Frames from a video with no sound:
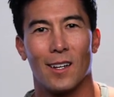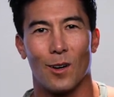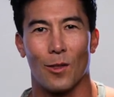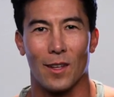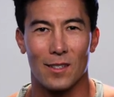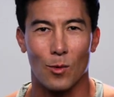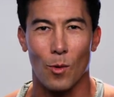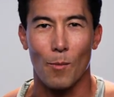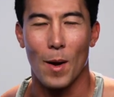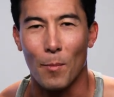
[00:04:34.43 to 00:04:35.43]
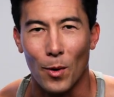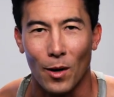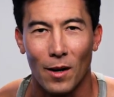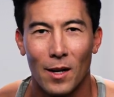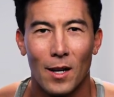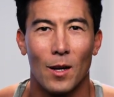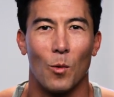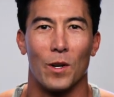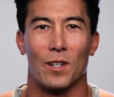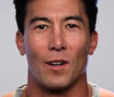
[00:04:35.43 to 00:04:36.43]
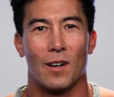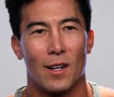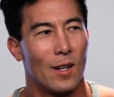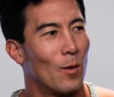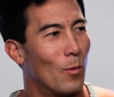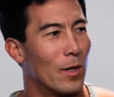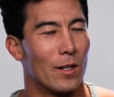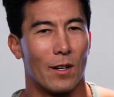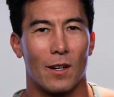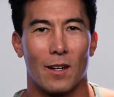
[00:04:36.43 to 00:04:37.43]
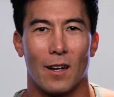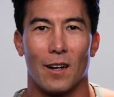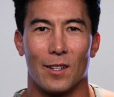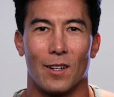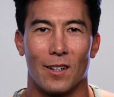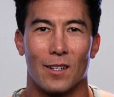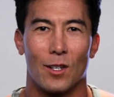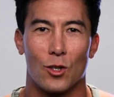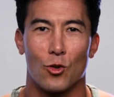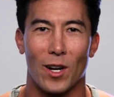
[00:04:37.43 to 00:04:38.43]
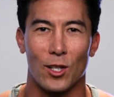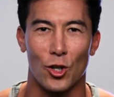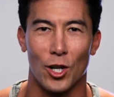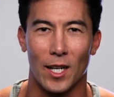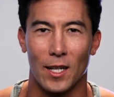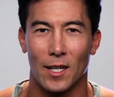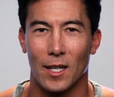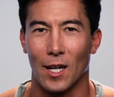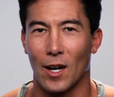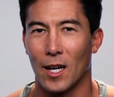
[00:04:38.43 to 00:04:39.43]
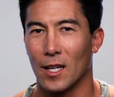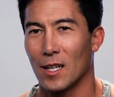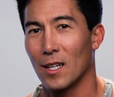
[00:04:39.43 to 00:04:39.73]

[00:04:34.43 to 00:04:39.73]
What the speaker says: Or things to remember when you're on your shredding journey, all right?